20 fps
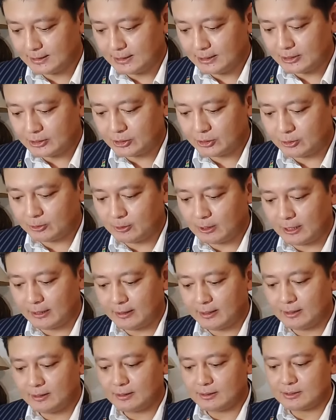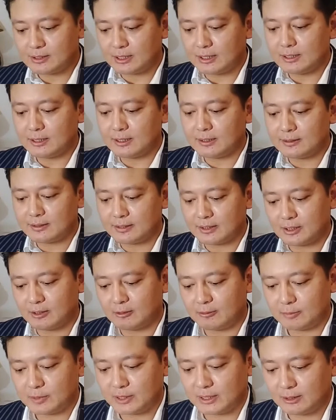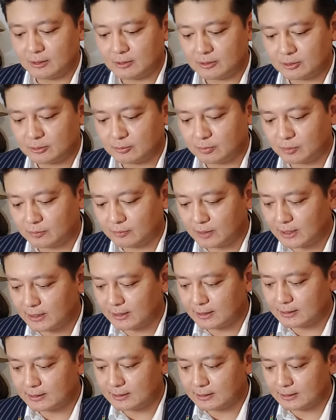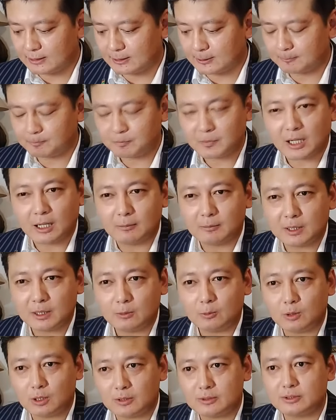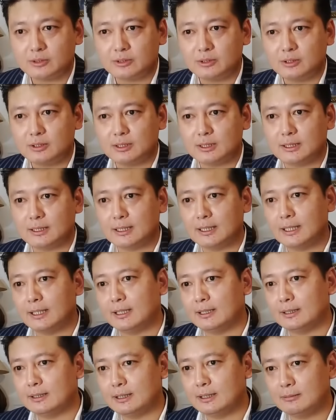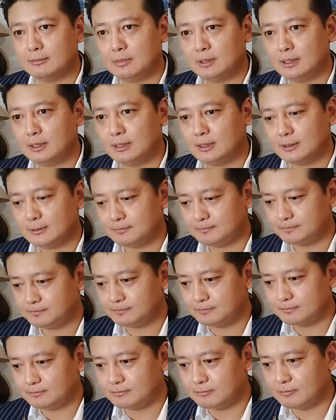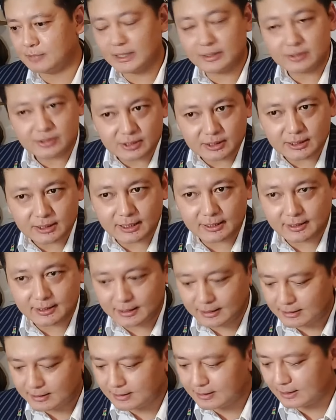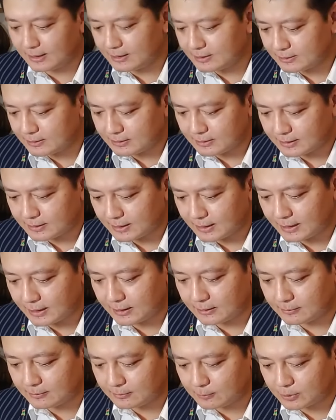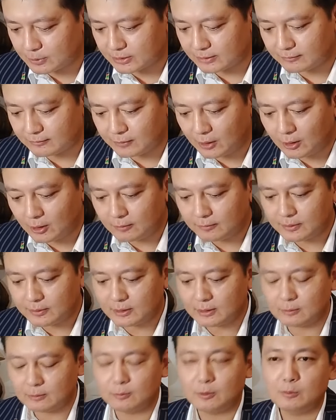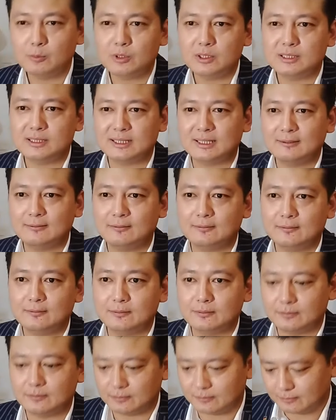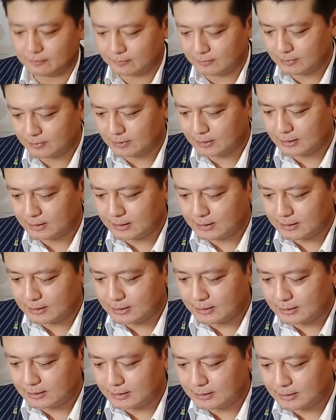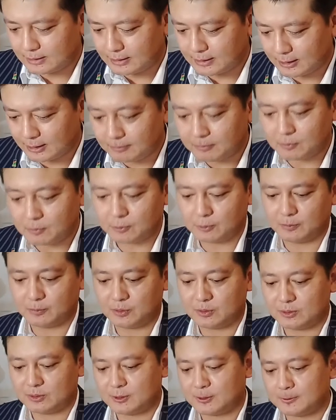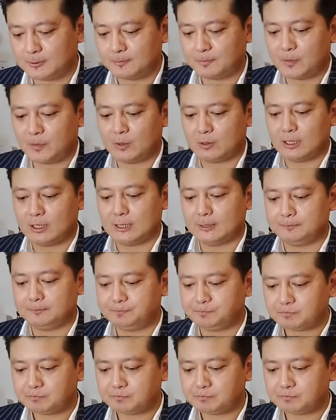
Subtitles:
So I think the Jayalalitha government also provided Amma water and Amma medicine, I think, yes, and was involved in a women's self-help groups. Okay.